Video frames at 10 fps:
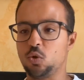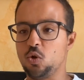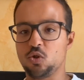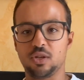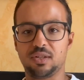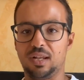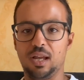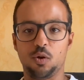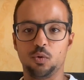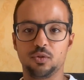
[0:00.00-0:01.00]
So you just
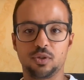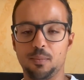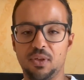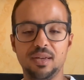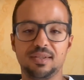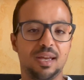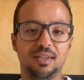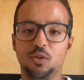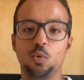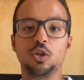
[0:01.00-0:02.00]
click on some things
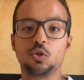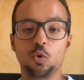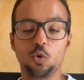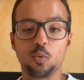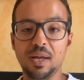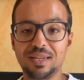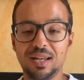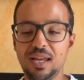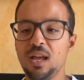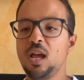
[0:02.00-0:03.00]
and it will install
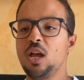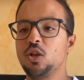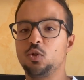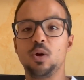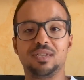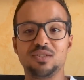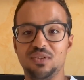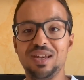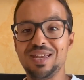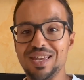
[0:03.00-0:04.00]
automatically. So it is
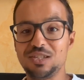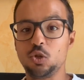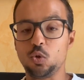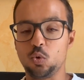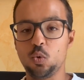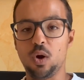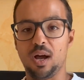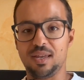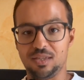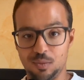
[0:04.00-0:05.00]
very easy to do.
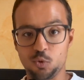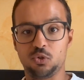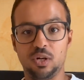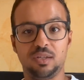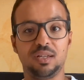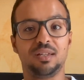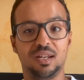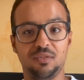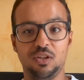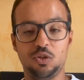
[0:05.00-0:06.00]
I demonstrated it
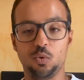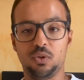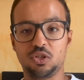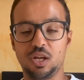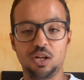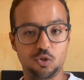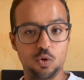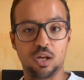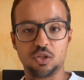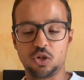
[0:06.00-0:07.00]
in a video on the channel so
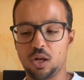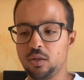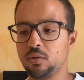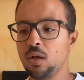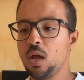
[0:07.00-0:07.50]
you can check it.